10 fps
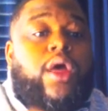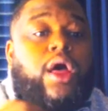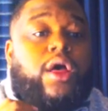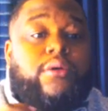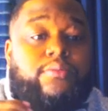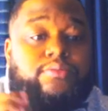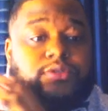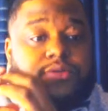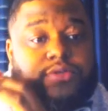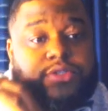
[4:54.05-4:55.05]

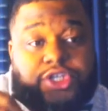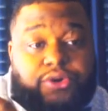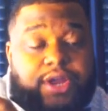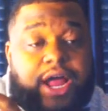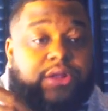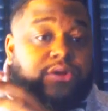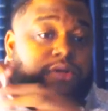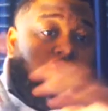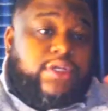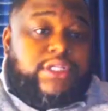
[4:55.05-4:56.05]
$0 to